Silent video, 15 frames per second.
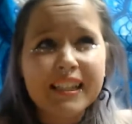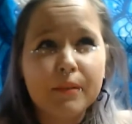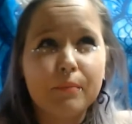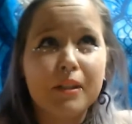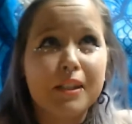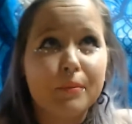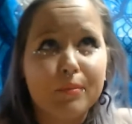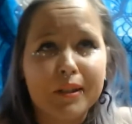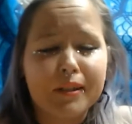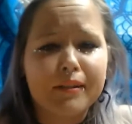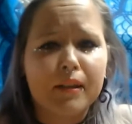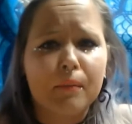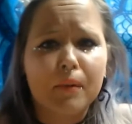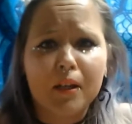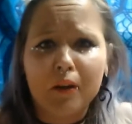please, please
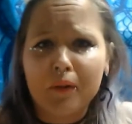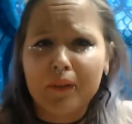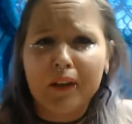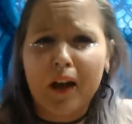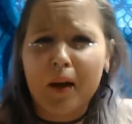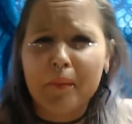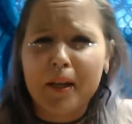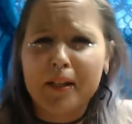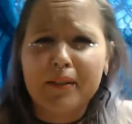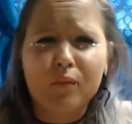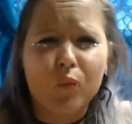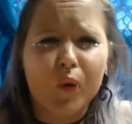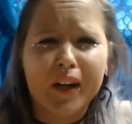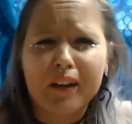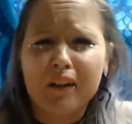let me know in the comments
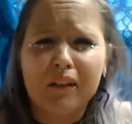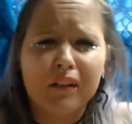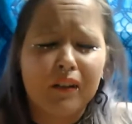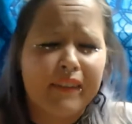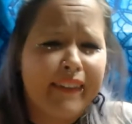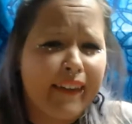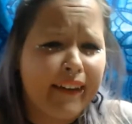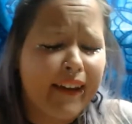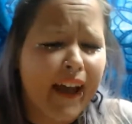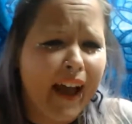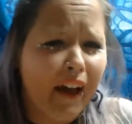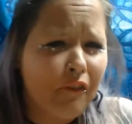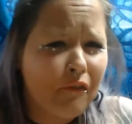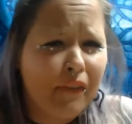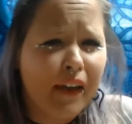where the
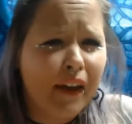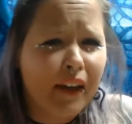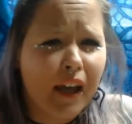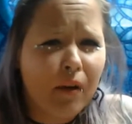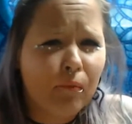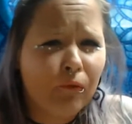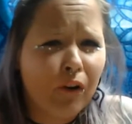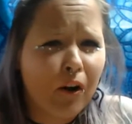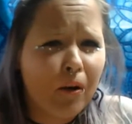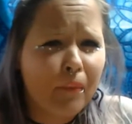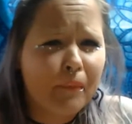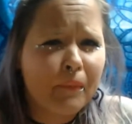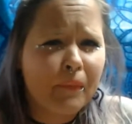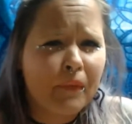F that came from,